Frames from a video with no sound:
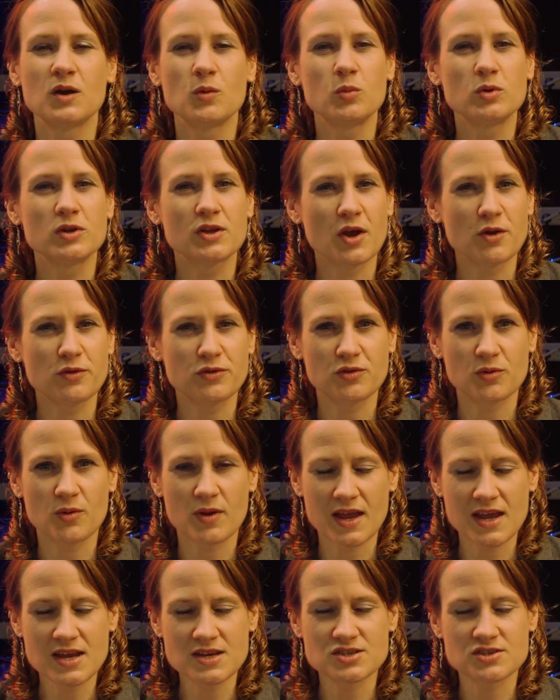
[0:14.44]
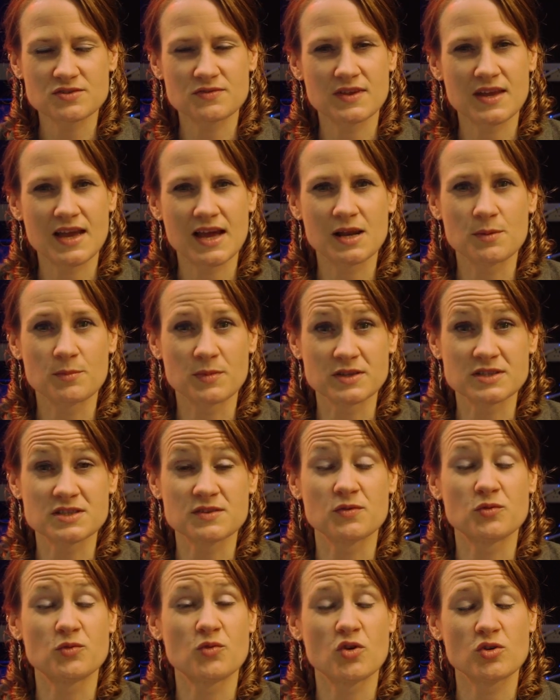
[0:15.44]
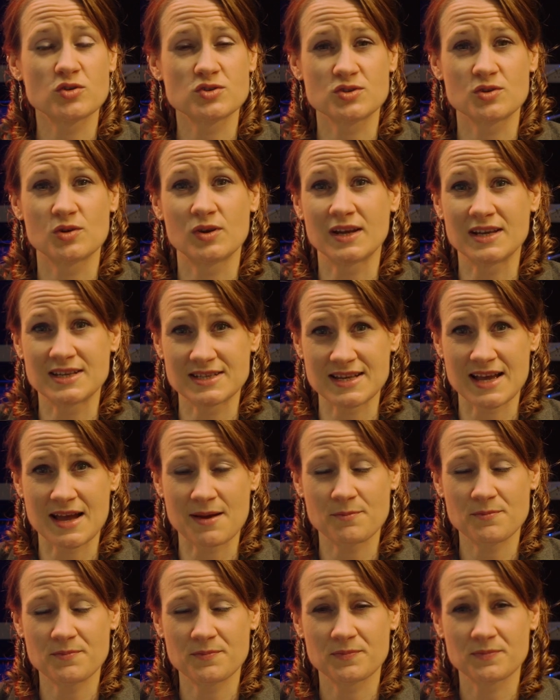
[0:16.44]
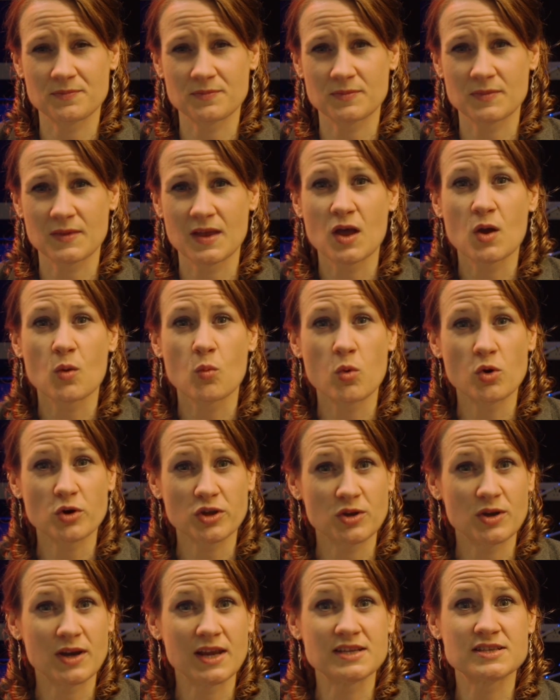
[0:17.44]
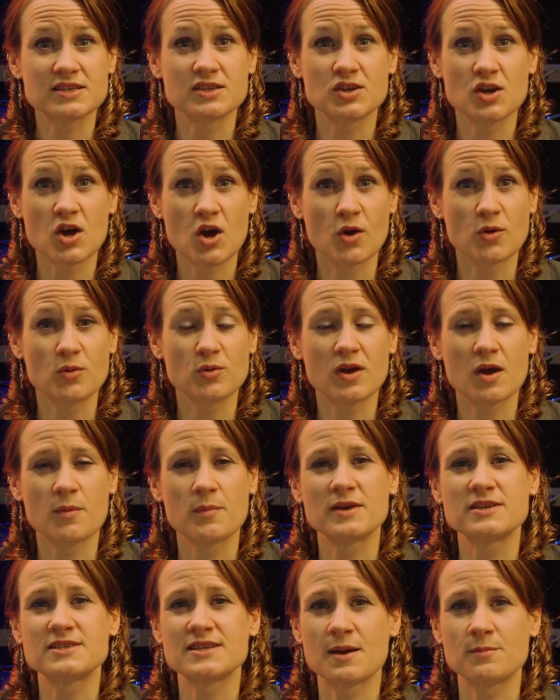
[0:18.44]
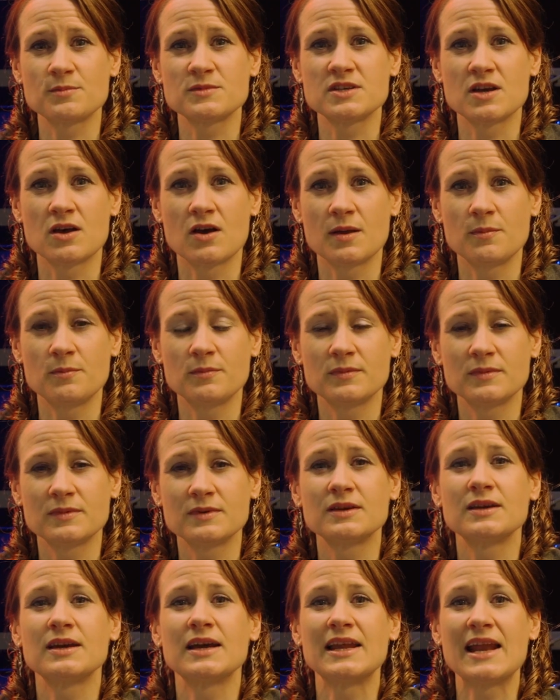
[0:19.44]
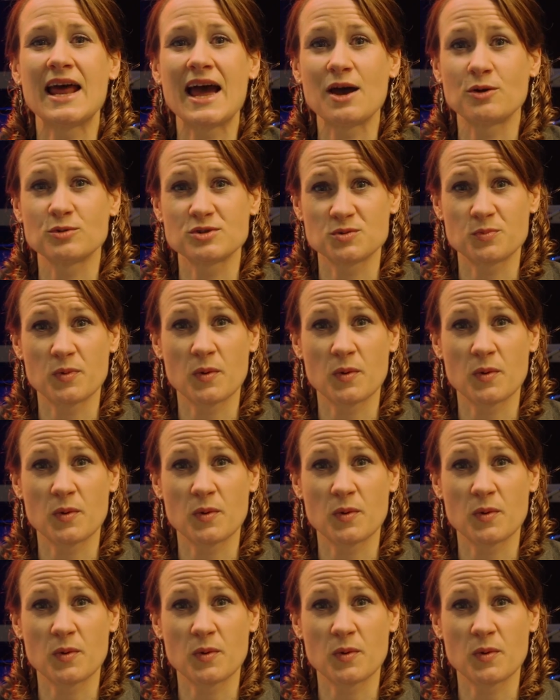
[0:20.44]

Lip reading: We'll go through each of the elements of a Rockschool exam, what you need to know come exam time and how to